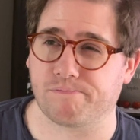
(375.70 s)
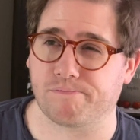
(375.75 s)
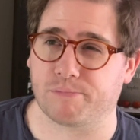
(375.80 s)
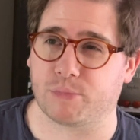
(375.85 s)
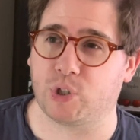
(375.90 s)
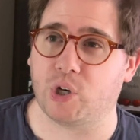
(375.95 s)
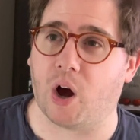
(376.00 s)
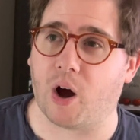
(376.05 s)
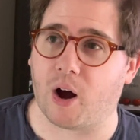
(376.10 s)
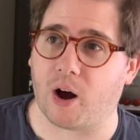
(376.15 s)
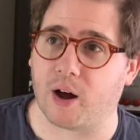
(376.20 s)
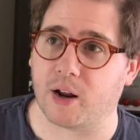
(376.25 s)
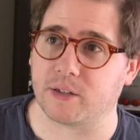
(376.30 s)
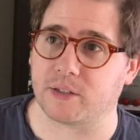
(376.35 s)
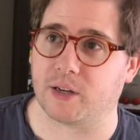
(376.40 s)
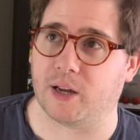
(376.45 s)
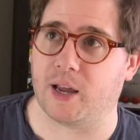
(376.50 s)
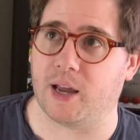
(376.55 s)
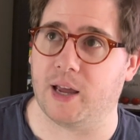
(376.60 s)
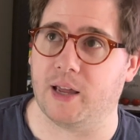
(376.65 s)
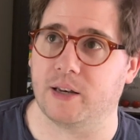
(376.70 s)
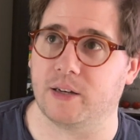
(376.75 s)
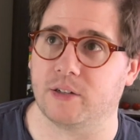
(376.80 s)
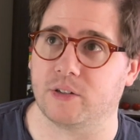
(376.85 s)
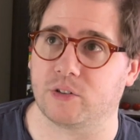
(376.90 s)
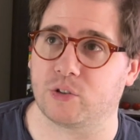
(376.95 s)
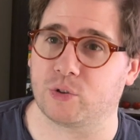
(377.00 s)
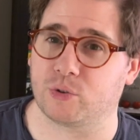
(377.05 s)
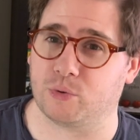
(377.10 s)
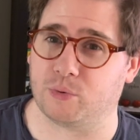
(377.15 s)
taut and
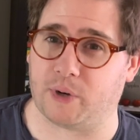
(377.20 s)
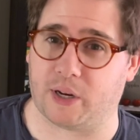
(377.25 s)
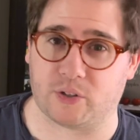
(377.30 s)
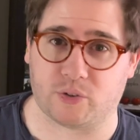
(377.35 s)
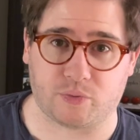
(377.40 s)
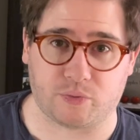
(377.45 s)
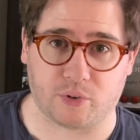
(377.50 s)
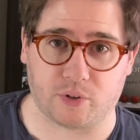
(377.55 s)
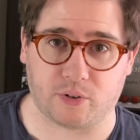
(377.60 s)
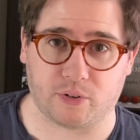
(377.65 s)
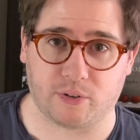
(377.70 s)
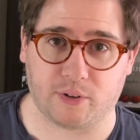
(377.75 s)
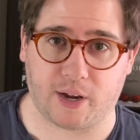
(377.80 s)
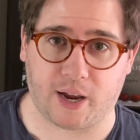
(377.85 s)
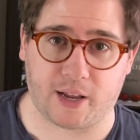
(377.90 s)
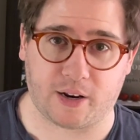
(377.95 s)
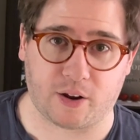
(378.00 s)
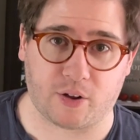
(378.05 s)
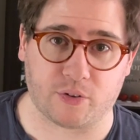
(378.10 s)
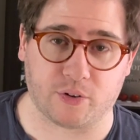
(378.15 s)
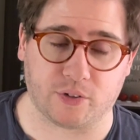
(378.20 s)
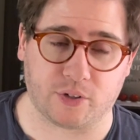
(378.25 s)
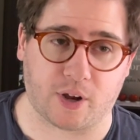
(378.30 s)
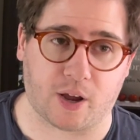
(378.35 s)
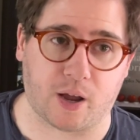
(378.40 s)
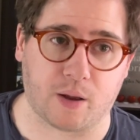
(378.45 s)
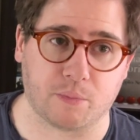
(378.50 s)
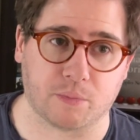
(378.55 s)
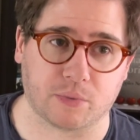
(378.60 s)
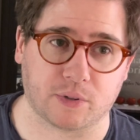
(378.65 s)
stressful at other
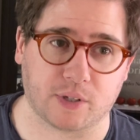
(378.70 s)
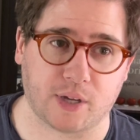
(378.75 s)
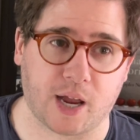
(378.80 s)
times,